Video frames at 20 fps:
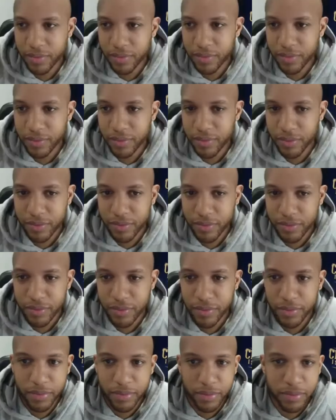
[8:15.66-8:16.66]

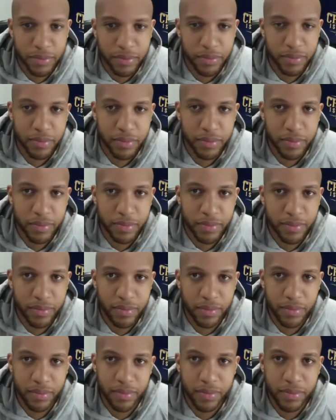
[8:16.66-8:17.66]

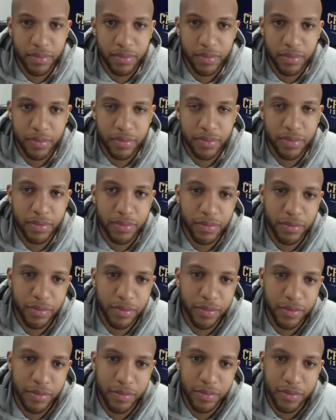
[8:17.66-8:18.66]

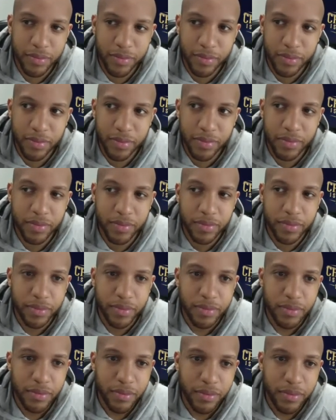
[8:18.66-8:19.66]

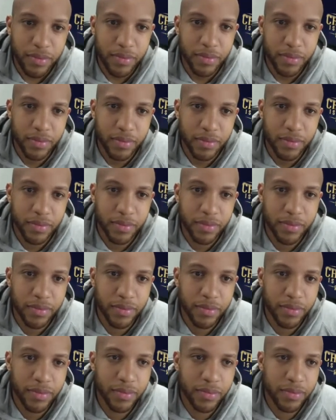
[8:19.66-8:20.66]

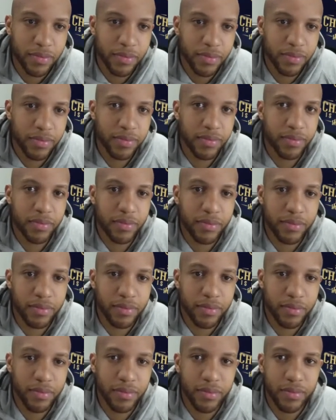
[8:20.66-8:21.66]

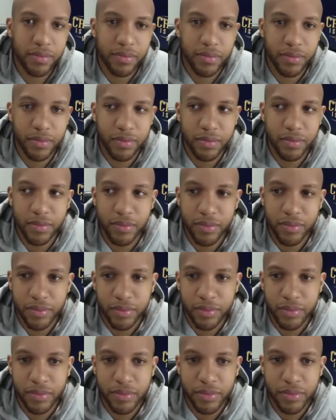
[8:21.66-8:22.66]

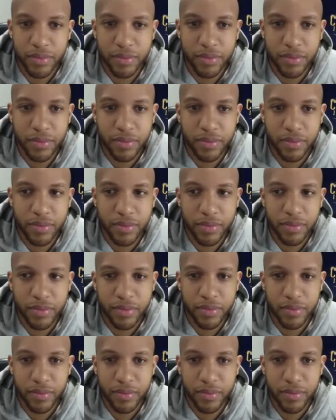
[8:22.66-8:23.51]
(not speaking)